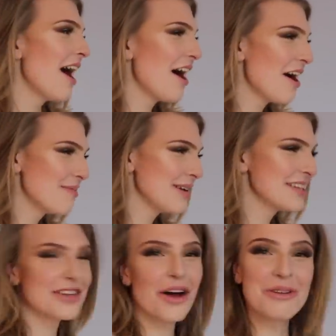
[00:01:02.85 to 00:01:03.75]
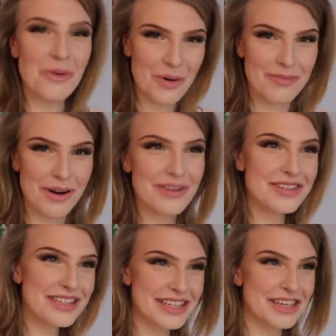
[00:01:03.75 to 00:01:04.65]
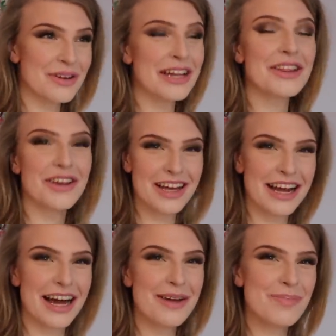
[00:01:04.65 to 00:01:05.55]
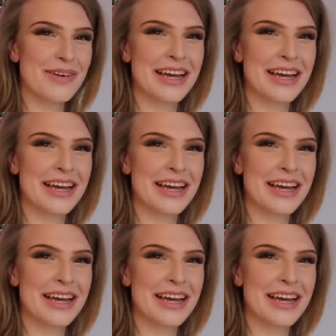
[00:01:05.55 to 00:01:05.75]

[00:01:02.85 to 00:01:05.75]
Um, it's called hormones. You can look it up.